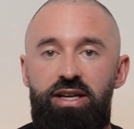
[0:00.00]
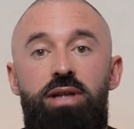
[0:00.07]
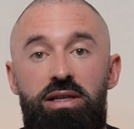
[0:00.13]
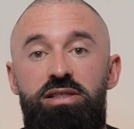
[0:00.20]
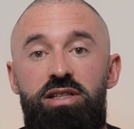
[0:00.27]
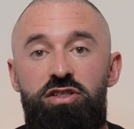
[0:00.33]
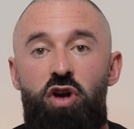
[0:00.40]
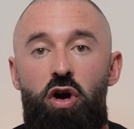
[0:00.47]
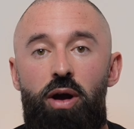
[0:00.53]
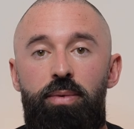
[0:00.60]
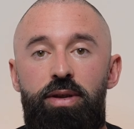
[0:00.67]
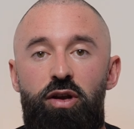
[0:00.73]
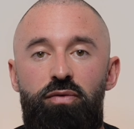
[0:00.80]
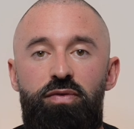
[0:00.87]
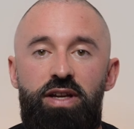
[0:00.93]
does the
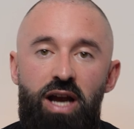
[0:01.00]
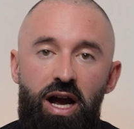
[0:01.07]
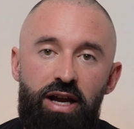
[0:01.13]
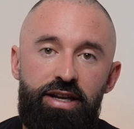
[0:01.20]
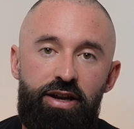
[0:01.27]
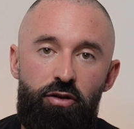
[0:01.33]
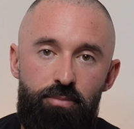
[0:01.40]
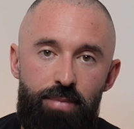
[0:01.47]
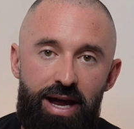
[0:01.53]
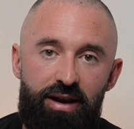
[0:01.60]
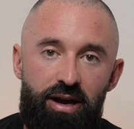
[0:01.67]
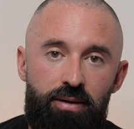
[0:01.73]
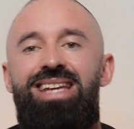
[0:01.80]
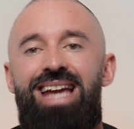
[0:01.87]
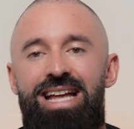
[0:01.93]
timing of the cardio
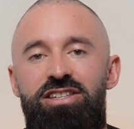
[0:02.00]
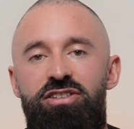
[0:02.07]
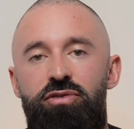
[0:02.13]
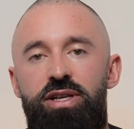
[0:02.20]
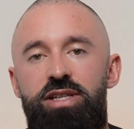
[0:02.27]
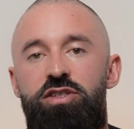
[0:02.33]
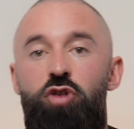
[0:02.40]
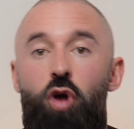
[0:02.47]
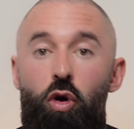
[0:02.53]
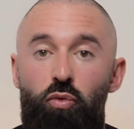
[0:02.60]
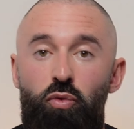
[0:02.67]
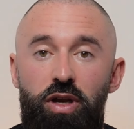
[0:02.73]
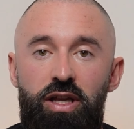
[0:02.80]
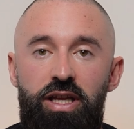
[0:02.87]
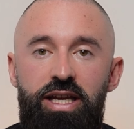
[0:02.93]
matter? The answer is not
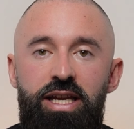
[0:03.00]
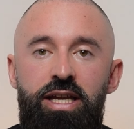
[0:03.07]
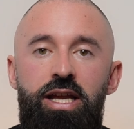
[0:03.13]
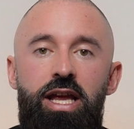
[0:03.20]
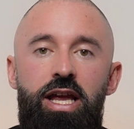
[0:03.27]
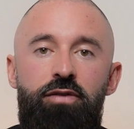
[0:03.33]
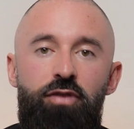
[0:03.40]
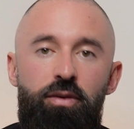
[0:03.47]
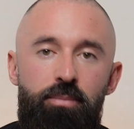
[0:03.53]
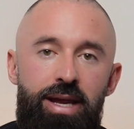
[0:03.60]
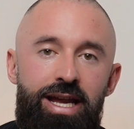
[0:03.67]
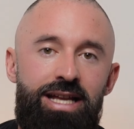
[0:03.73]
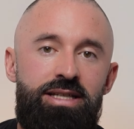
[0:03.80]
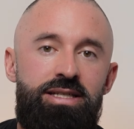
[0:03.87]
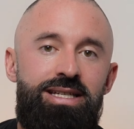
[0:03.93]
really, if it
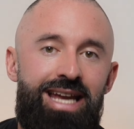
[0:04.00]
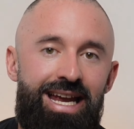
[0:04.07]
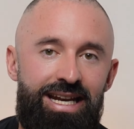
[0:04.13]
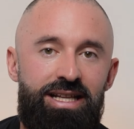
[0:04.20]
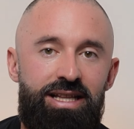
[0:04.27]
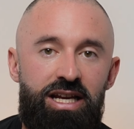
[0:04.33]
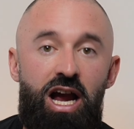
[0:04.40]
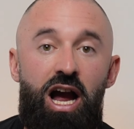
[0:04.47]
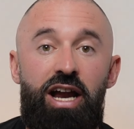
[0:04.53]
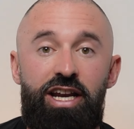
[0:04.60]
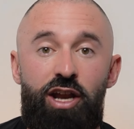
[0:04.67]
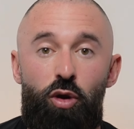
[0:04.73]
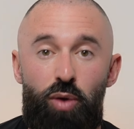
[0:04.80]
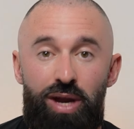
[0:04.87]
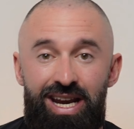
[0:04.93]
means getting the
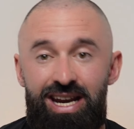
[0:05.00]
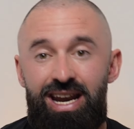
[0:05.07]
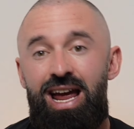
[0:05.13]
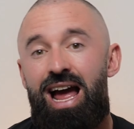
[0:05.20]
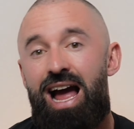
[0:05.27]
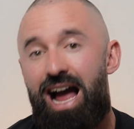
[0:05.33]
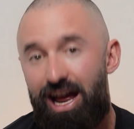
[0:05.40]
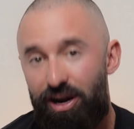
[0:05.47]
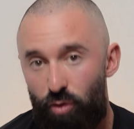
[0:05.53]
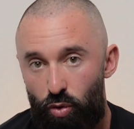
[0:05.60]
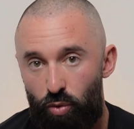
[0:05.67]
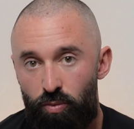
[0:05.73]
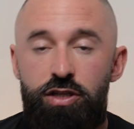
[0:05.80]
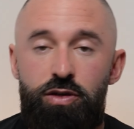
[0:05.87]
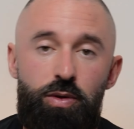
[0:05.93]
cardio in at
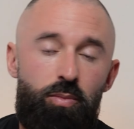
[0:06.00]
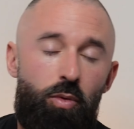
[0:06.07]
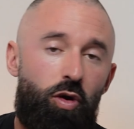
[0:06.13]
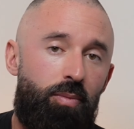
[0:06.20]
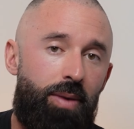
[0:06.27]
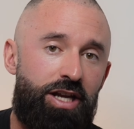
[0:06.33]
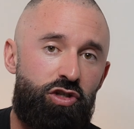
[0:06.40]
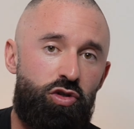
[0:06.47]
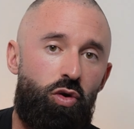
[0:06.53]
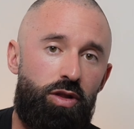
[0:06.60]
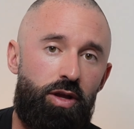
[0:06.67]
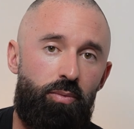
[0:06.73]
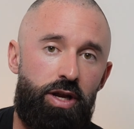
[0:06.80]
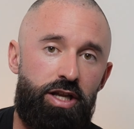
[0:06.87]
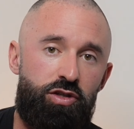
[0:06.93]
all. So we want to make sure
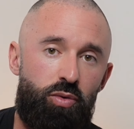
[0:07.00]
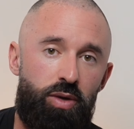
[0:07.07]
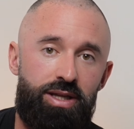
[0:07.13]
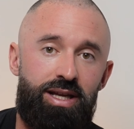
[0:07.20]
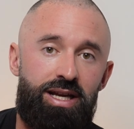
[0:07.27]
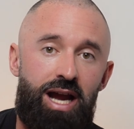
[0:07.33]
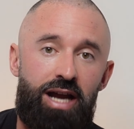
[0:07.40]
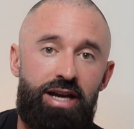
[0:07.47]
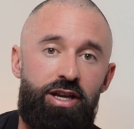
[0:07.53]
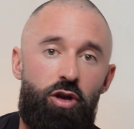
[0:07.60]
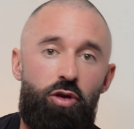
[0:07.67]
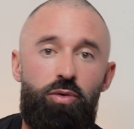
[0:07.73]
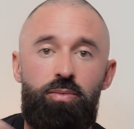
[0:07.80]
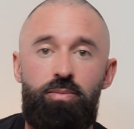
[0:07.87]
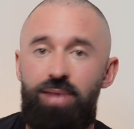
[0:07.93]
that we're doing the
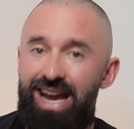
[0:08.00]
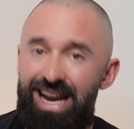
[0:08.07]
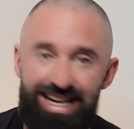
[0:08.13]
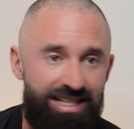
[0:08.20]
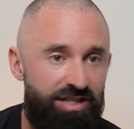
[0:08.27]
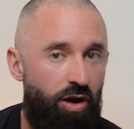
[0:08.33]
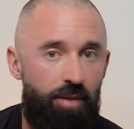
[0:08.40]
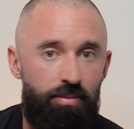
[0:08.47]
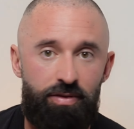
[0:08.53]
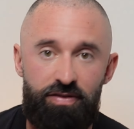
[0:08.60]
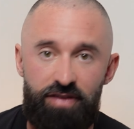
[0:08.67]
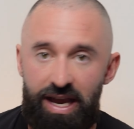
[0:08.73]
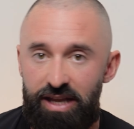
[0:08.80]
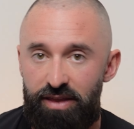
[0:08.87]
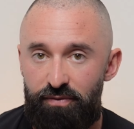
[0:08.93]
cardio any time of the
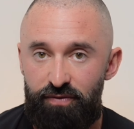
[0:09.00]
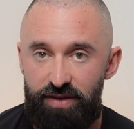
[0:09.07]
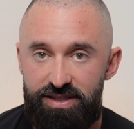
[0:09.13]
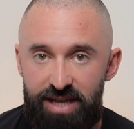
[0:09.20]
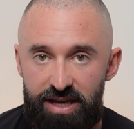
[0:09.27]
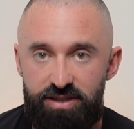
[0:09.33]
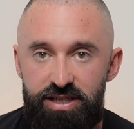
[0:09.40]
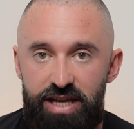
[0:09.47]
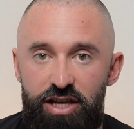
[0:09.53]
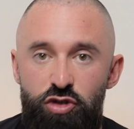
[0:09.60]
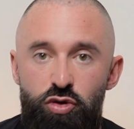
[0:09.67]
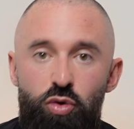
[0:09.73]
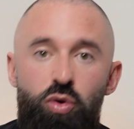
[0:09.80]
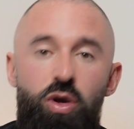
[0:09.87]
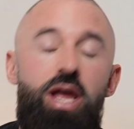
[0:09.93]
day that fits our
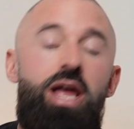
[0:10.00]
schedule.